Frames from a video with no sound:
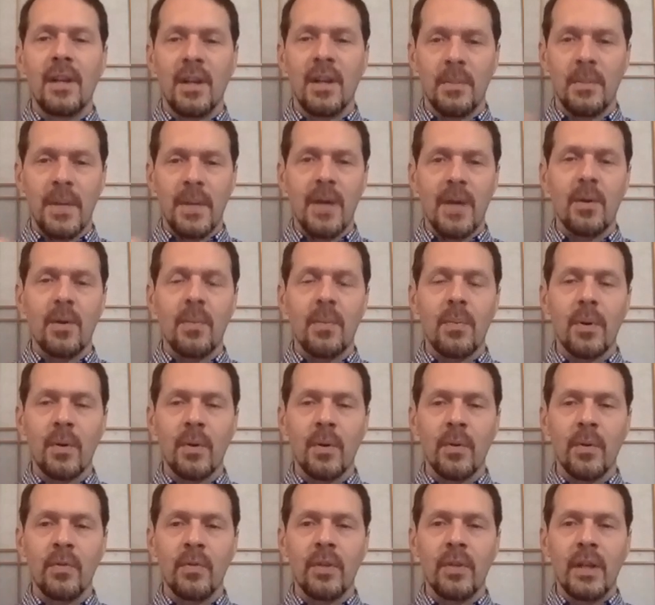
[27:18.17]
and a power
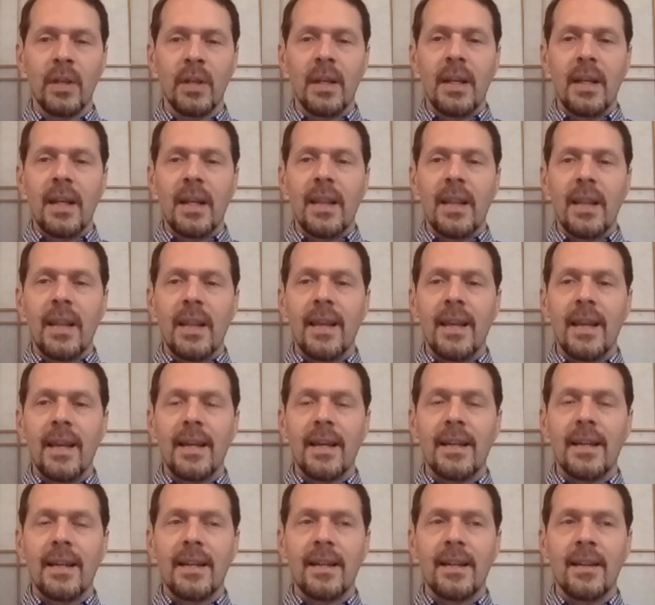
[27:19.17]
pose
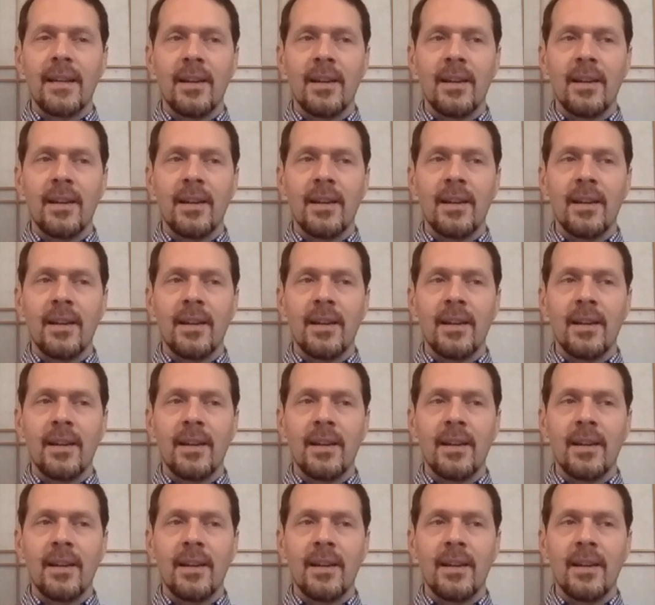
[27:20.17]
that